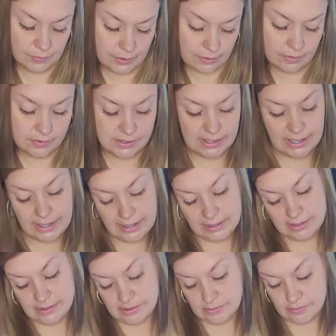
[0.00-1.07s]
There goes that
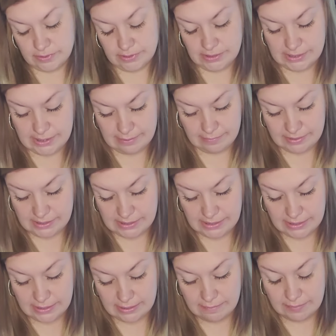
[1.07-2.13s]
Eight of Swords that was
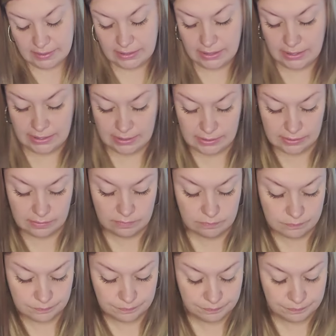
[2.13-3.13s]
seen in the beginning.